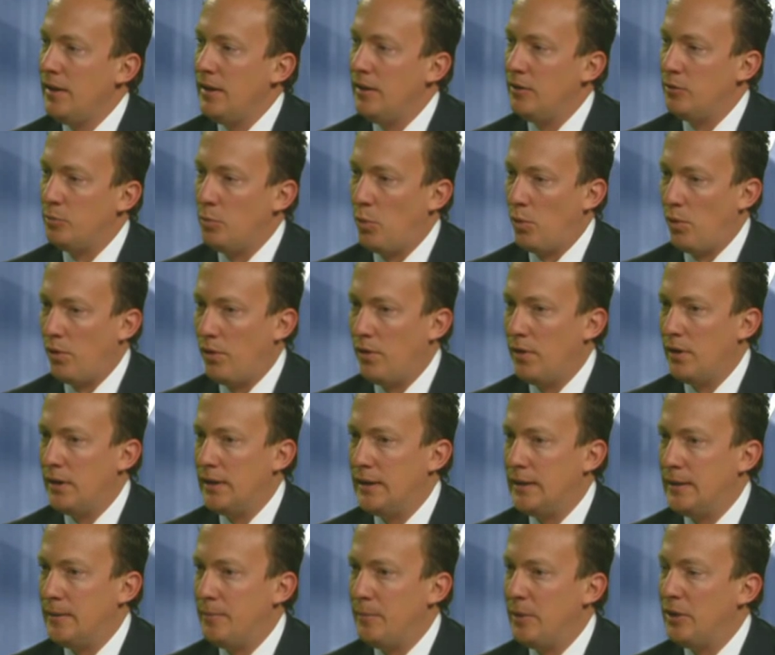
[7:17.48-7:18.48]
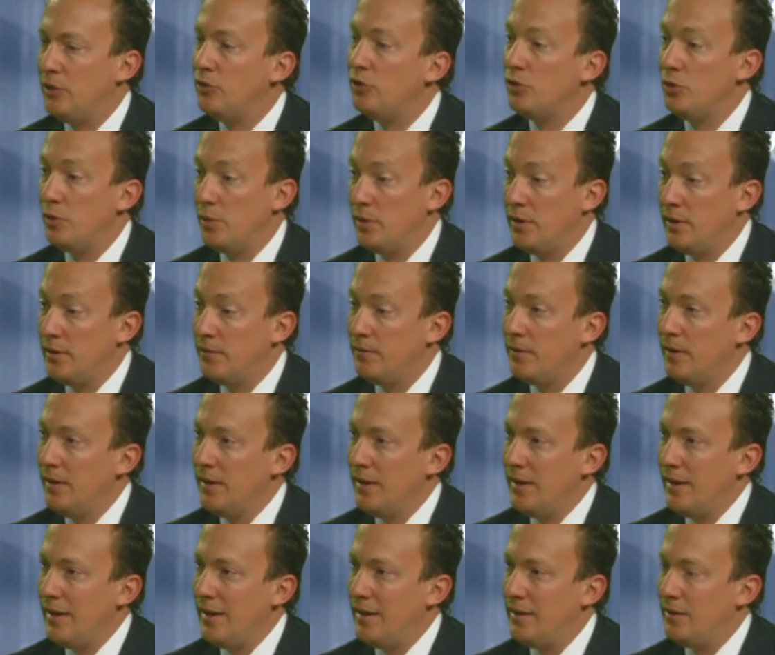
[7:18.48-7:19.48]
is more intuitive,
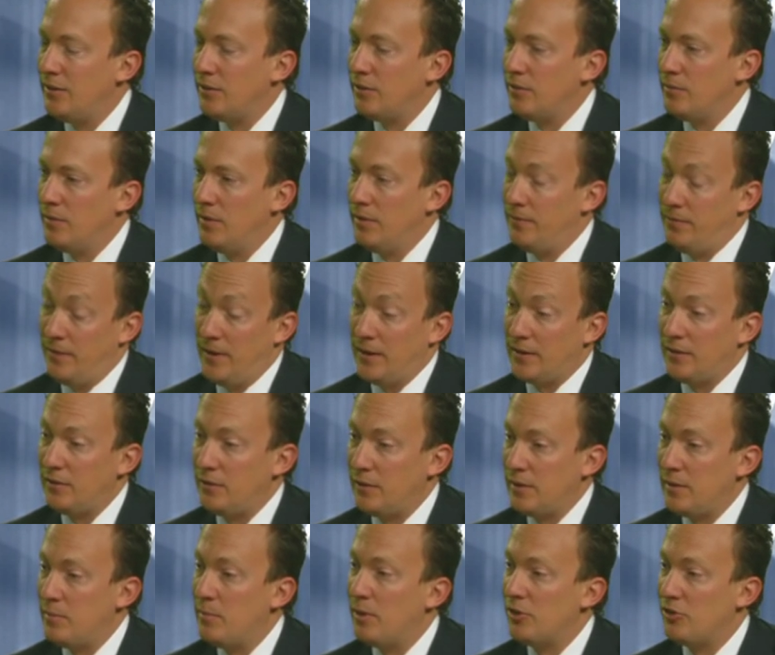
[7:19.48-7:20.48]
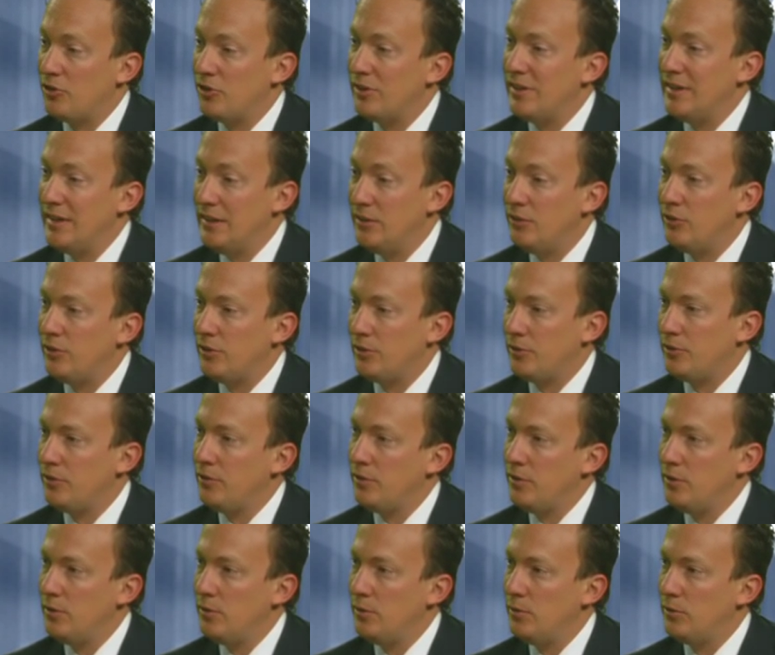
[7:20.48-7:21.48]
and is effectively much easier
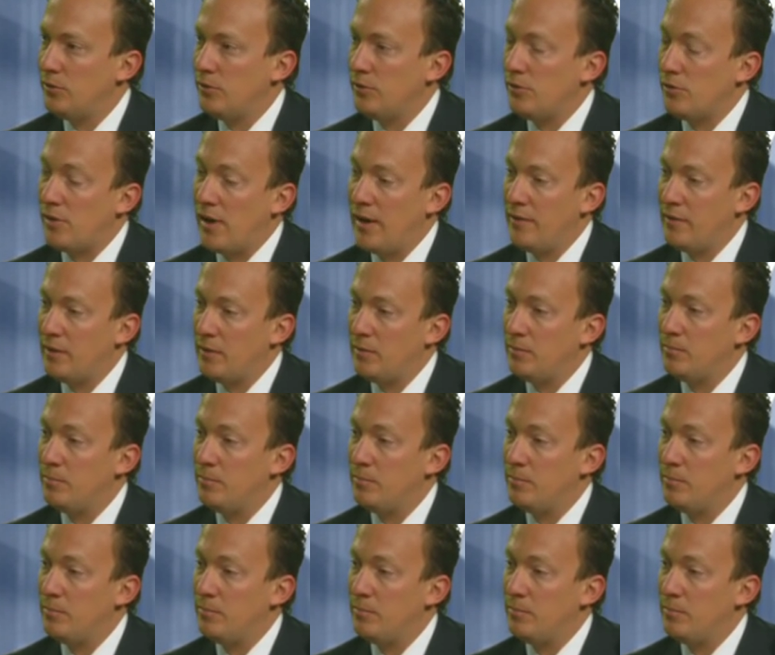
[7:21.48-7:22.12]
to use in driving